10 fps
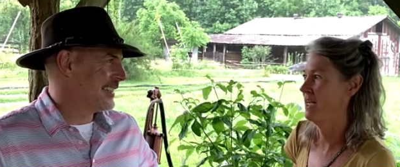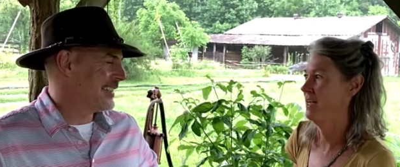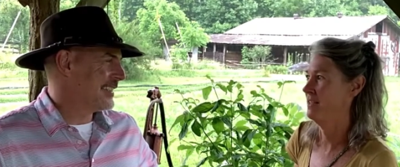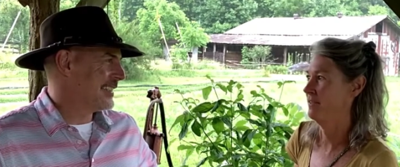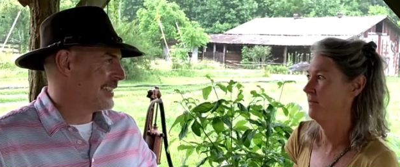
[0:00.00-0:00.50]

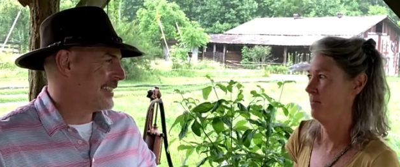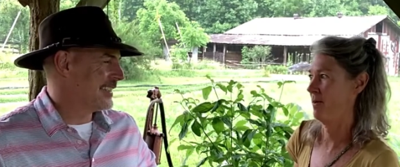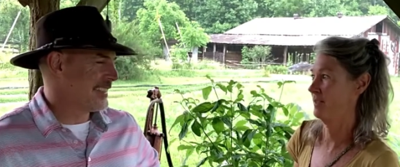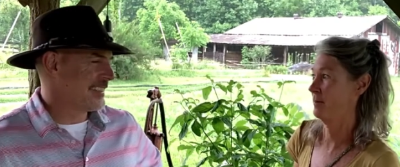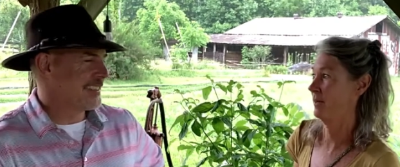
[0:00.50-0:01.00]
Speaker 1: because of the
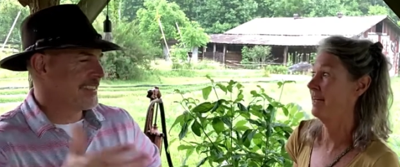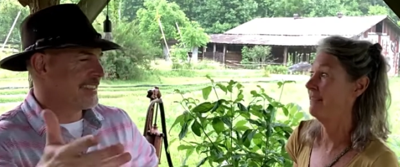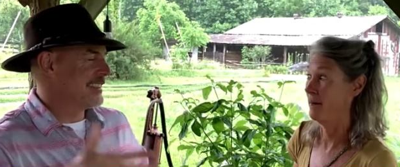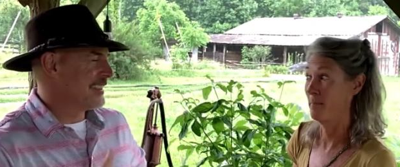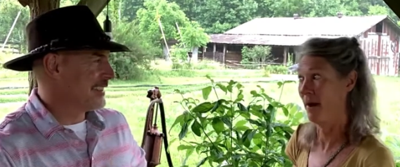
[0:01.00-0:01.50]

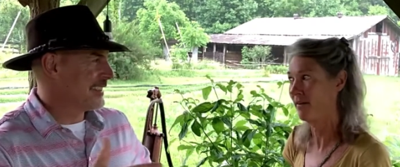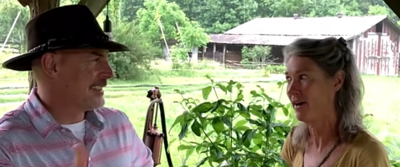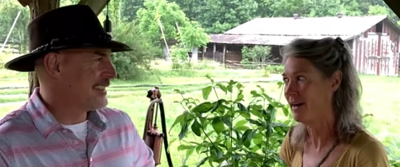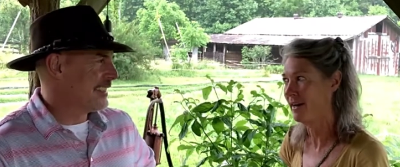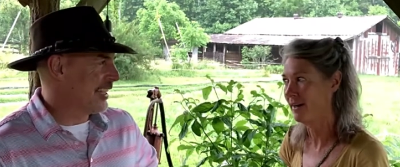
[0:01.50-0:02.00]
possibility that it might
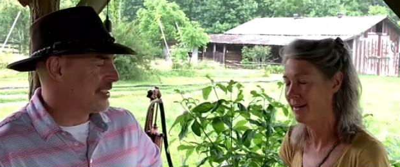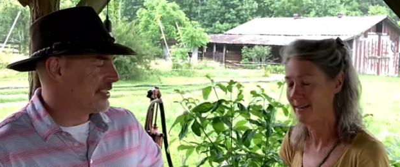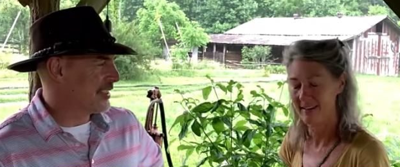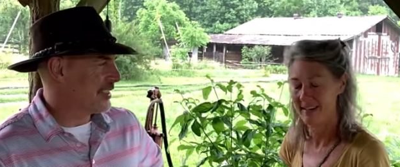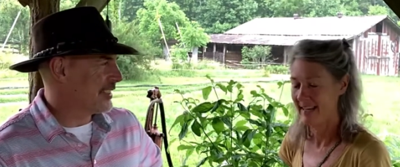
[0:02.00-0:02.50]
rain.
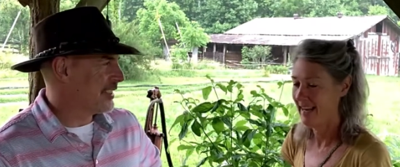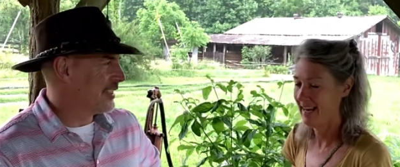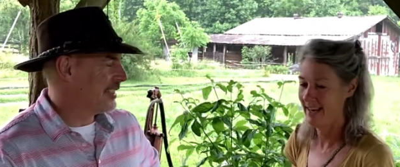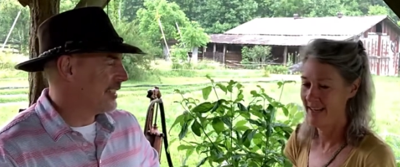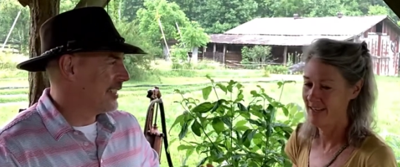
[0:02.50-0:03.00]
Yes.
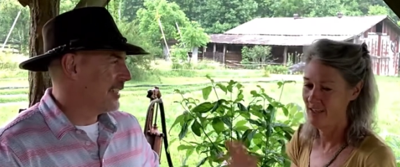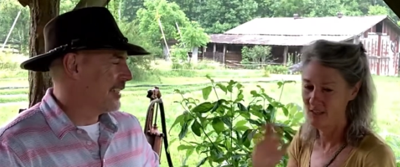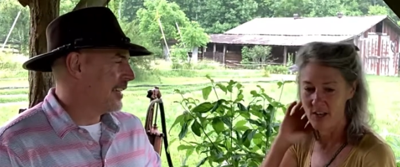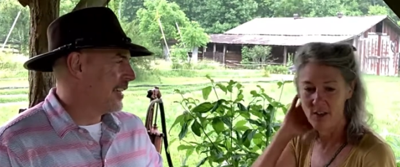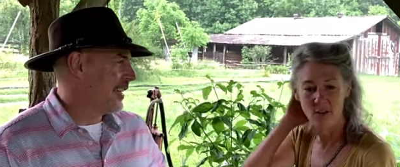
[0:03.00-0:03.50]

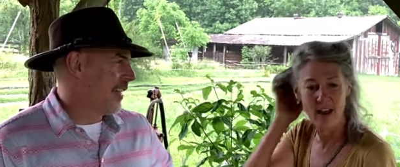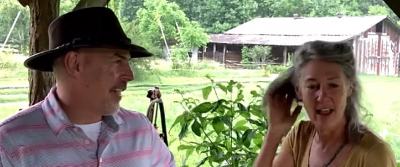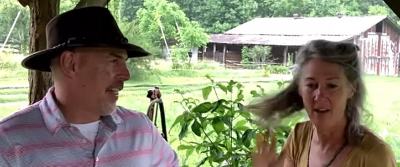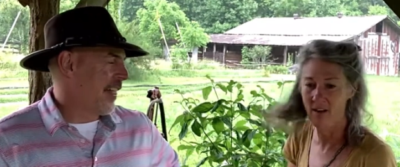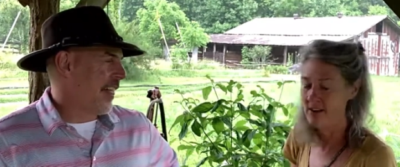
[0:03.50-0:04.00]
And so
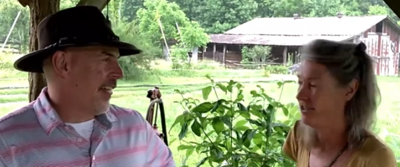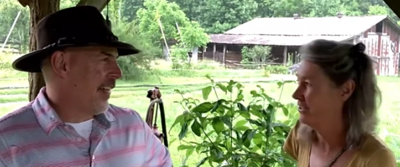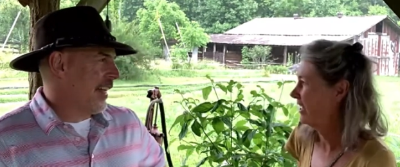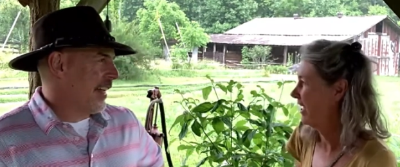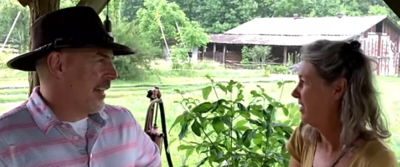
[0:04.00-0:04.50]
now I
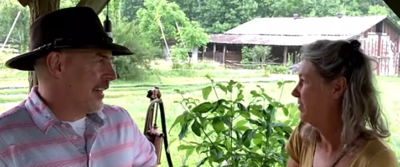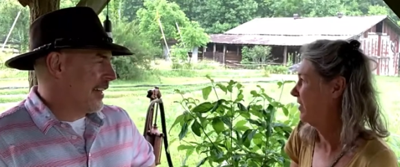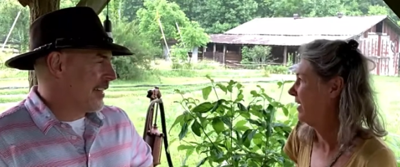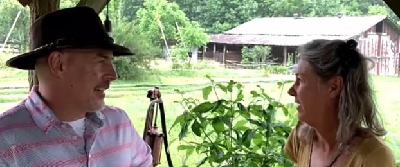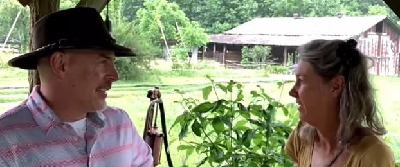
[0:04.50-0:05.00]
just kind
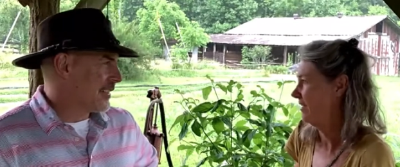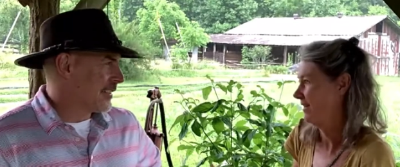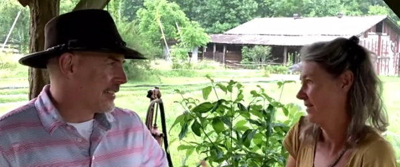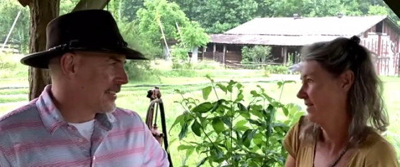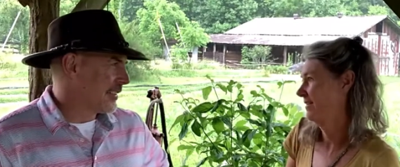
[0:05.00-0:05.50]
of like.
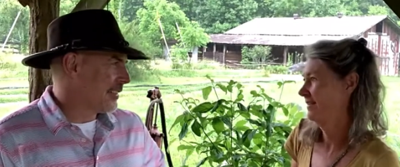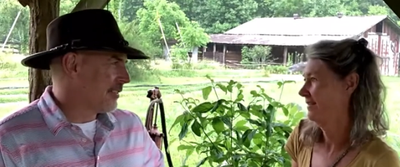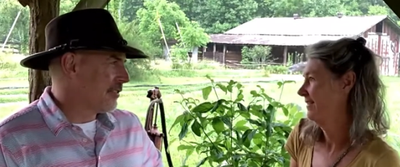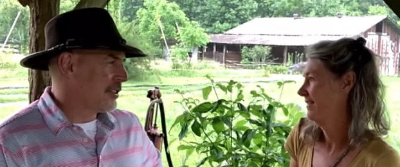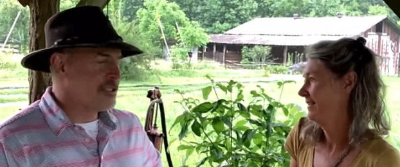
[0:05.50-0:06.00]

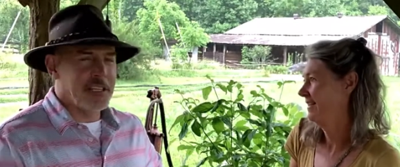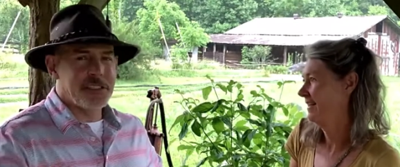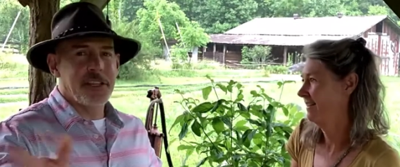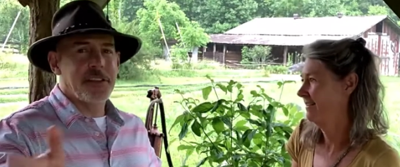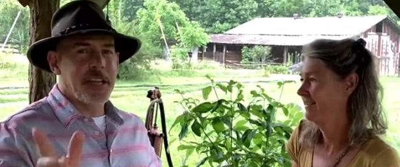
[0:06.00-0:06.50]
Speaker 2: Which
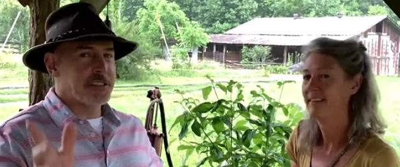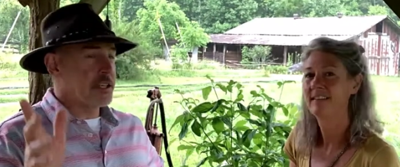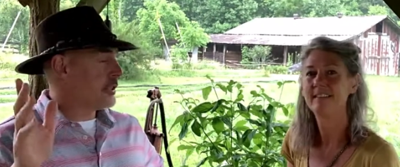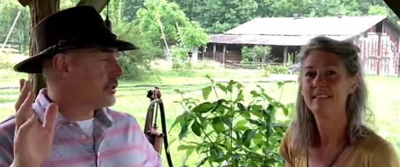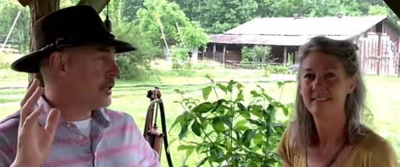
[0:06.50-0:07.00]
that's it.
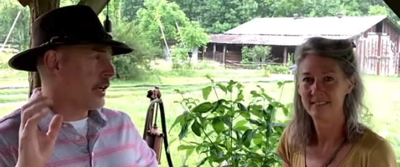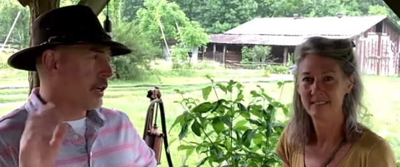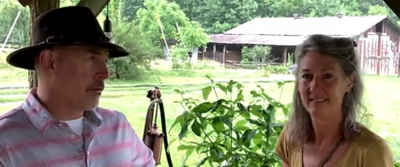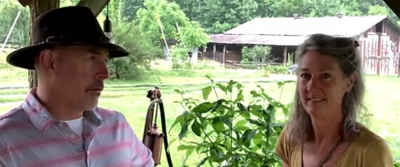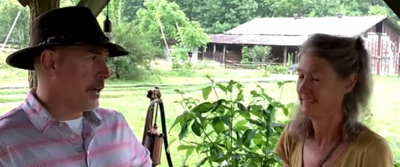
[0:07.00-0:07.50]
That's
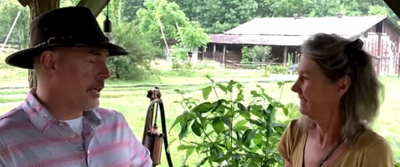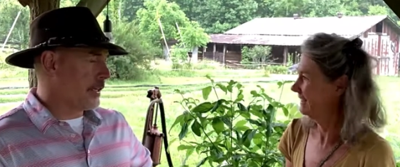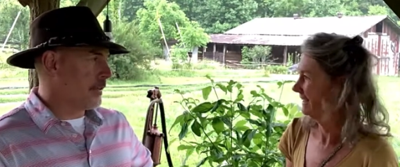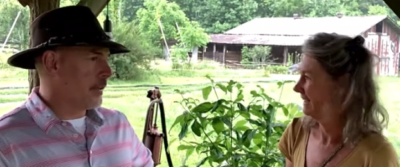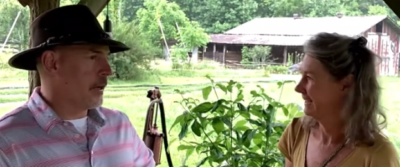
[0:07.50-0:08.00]
actually a
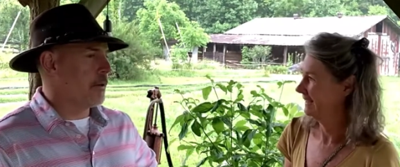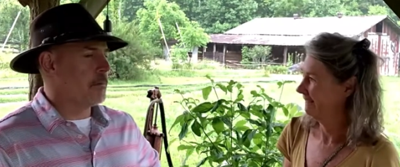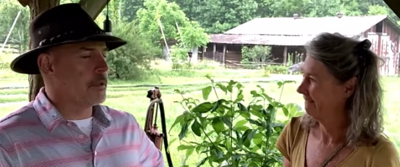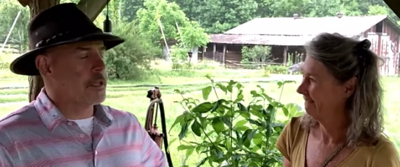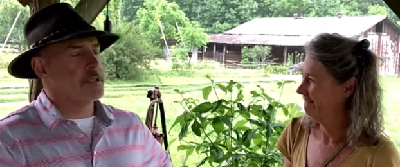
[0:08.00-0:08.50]
great
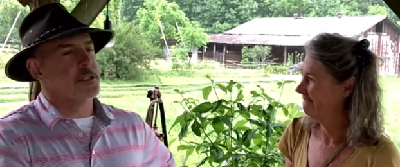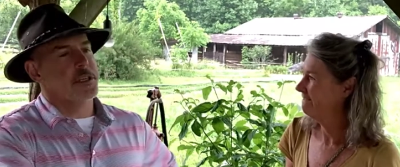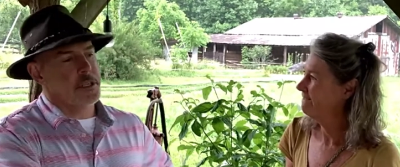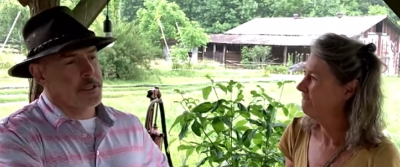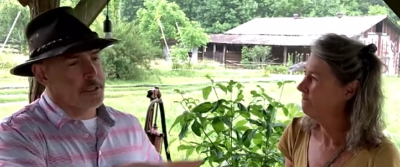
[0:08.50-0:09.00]
um,
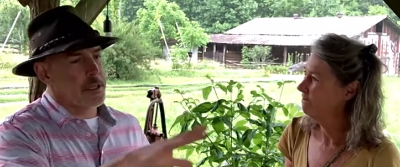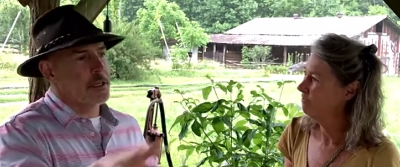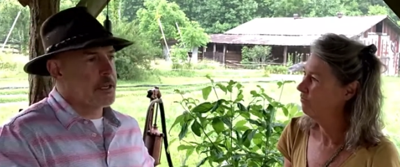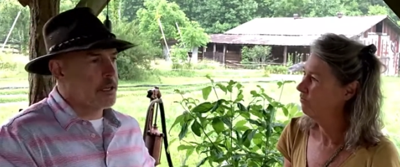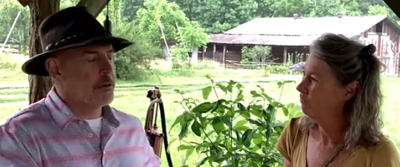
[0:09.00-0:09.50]
lesson in,
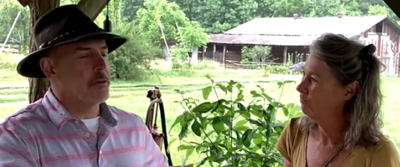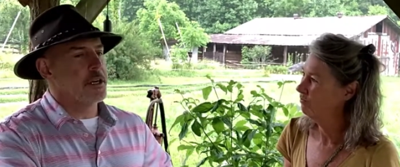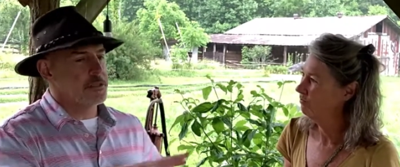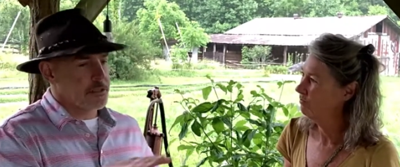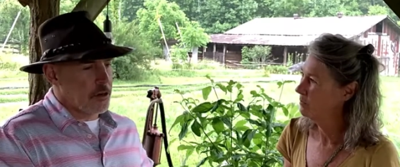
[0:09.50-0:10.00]
in getting
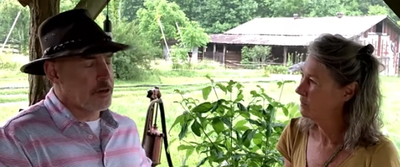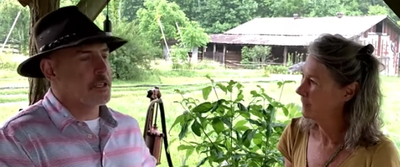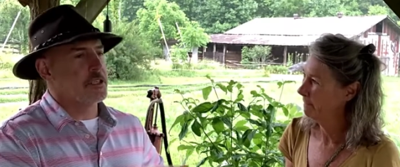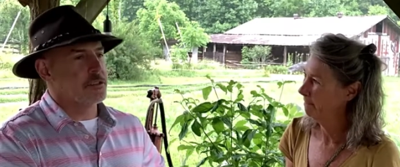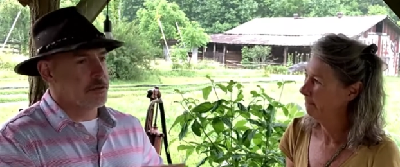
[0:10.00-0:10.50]
around and
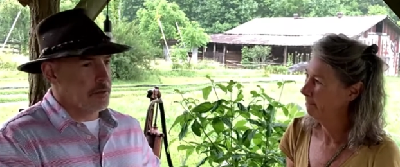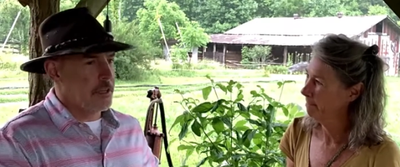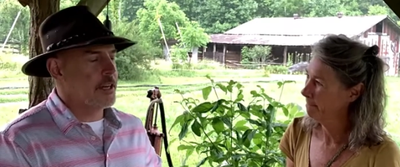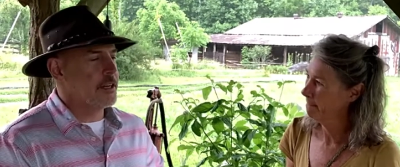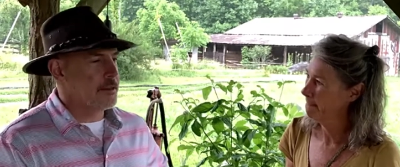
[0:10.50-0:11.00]
talking to
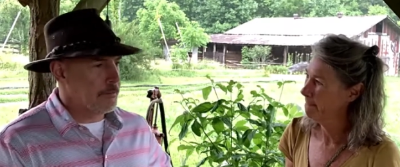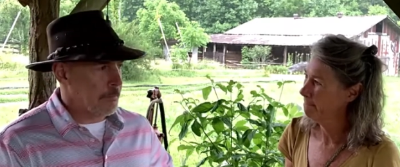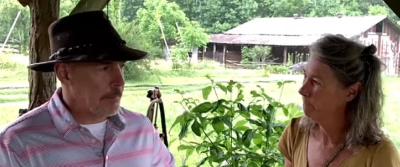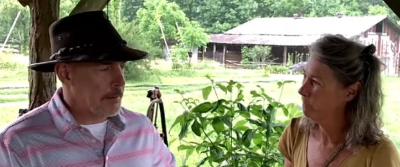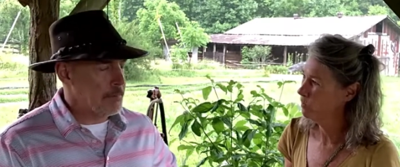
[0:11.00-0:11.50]
a lot of
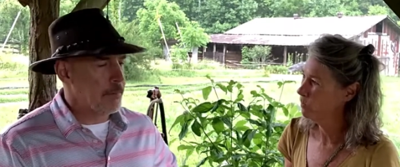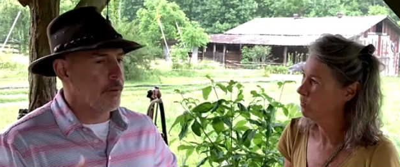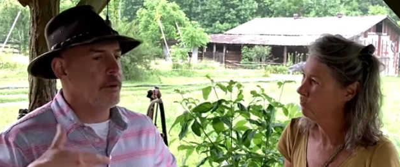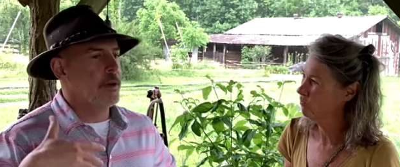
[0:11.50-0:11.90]
different people.